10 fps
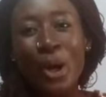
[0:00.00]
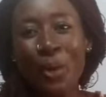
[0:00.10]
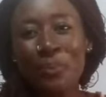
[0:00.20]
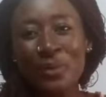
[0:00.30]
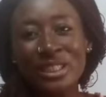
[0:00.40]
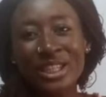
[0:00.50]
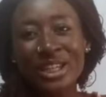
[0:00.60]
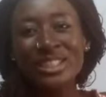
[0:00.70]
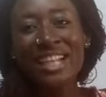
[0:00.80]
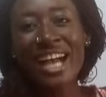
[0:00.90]

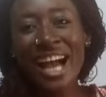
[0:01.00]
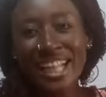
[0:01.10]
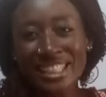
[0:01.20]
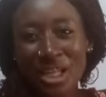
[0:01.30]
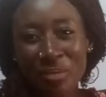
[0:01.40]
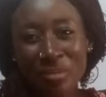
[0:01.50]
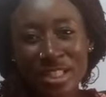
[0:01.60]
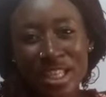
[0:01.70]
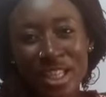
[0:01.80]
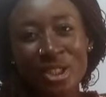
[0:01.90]
opinions at the comment
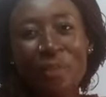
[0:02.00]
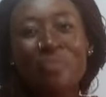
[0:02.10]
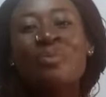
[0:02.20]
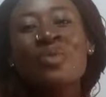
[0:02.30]
section.